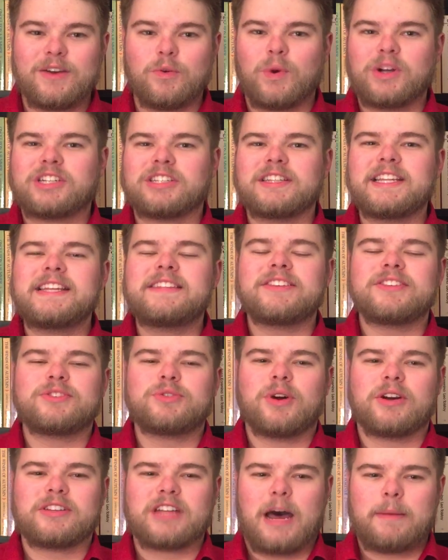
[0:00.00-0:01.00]
Which leads us
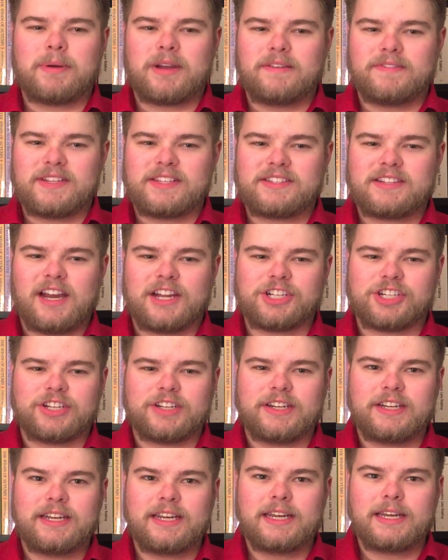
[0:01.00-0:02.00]
to our topic of
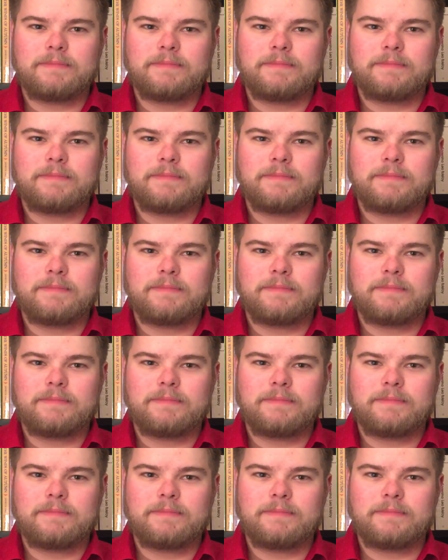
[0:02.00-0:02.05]
discussion.